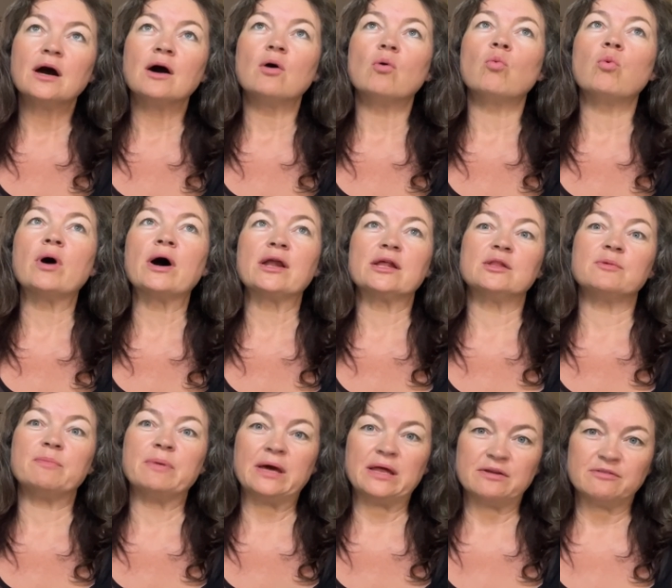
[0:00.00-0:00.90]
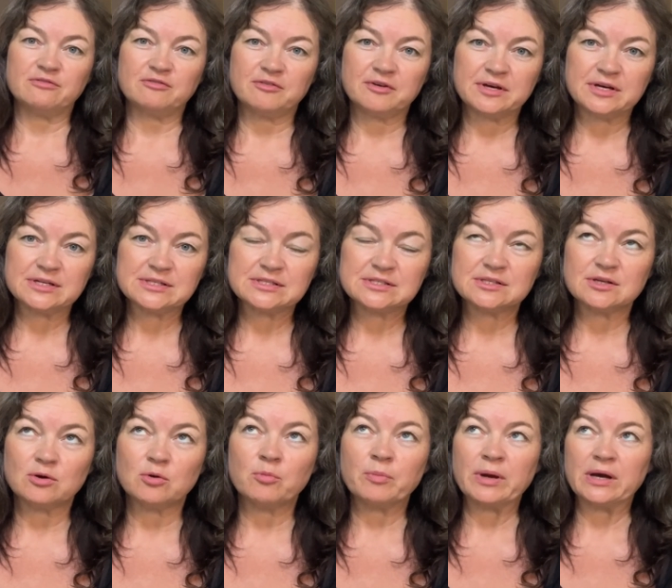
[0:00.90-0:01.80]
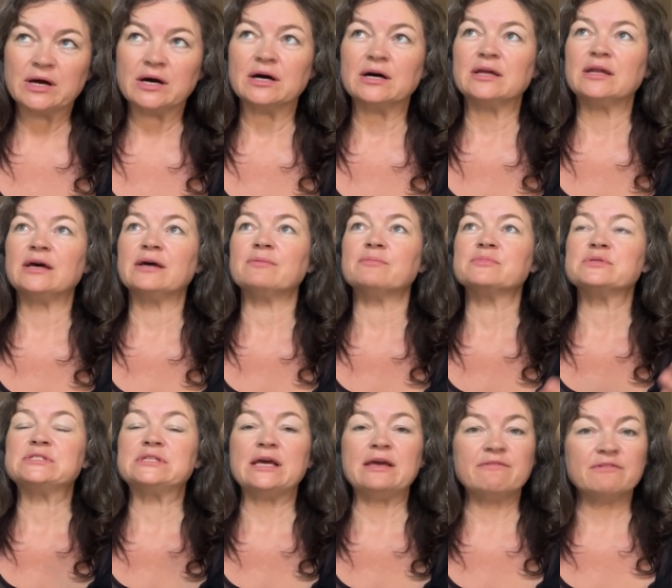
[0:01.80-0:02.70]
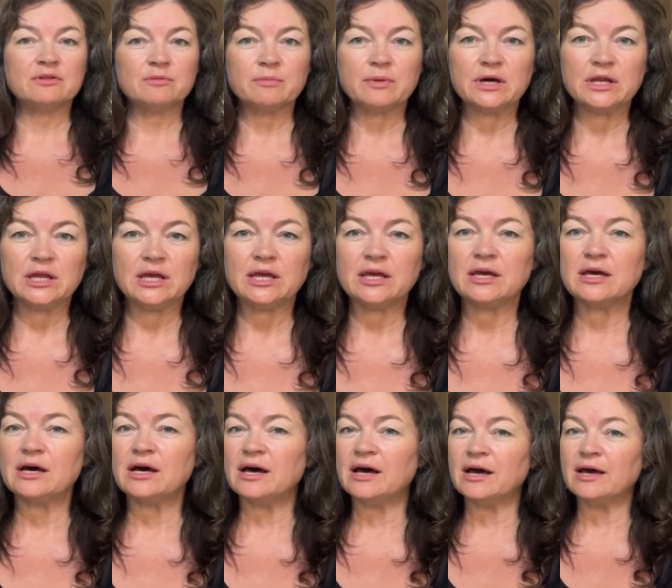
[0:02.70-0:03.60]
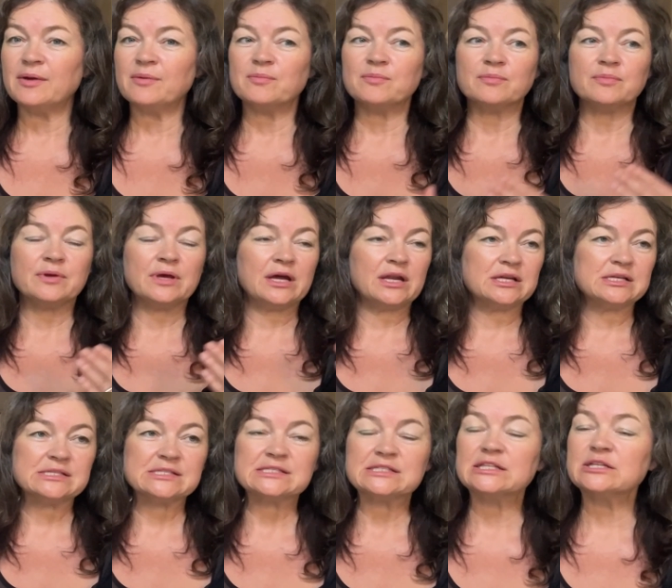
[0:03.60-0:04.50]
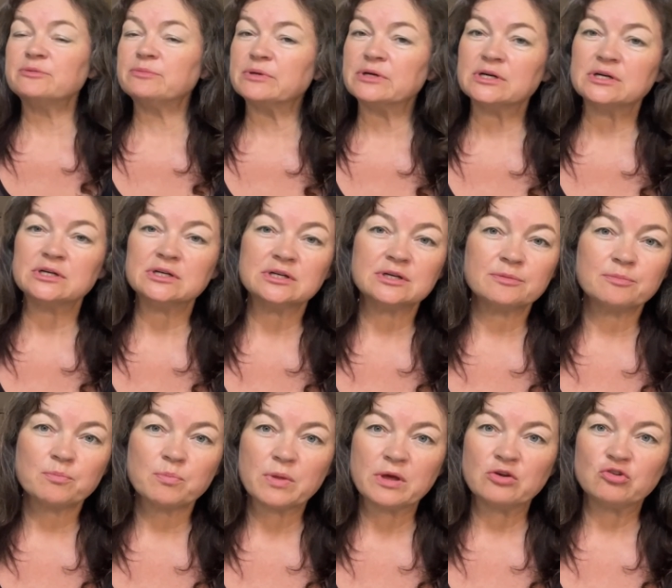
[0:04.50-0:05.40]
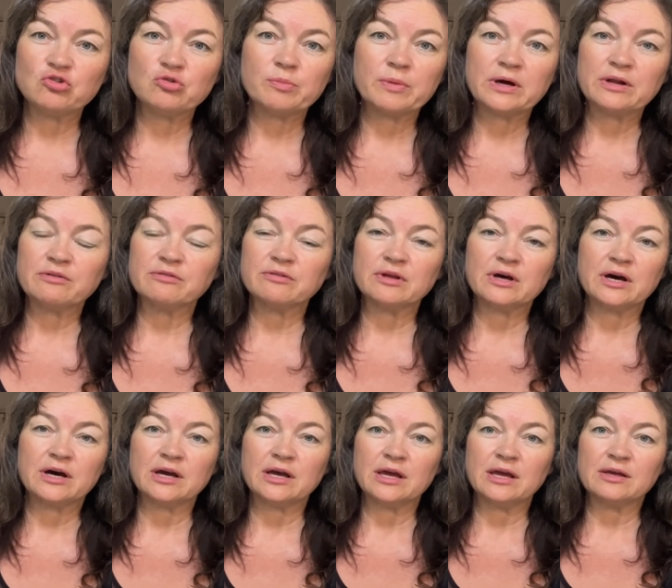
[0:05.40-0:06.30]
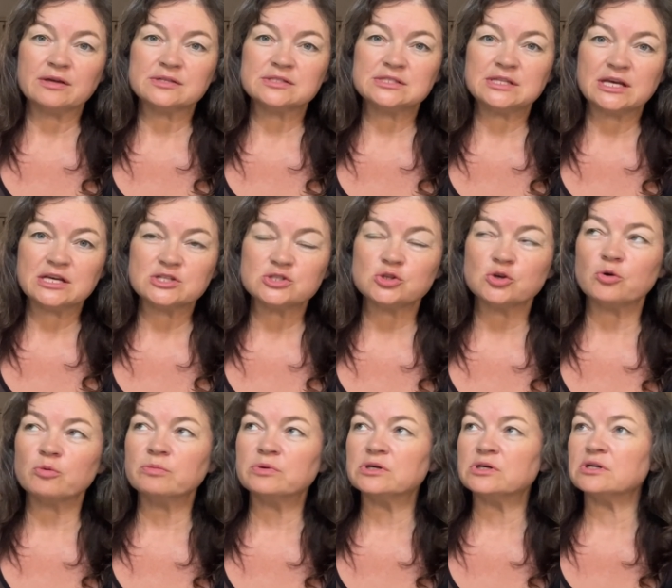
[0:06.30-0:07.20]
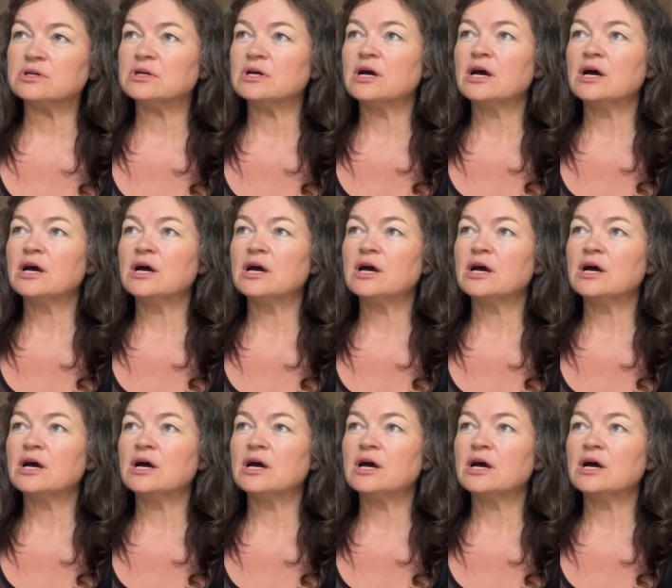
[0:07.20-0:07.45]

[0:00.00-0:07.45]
What are the benefits? Oh my God, I'm saving money. I'm getting slimmer. Each month I stay sober.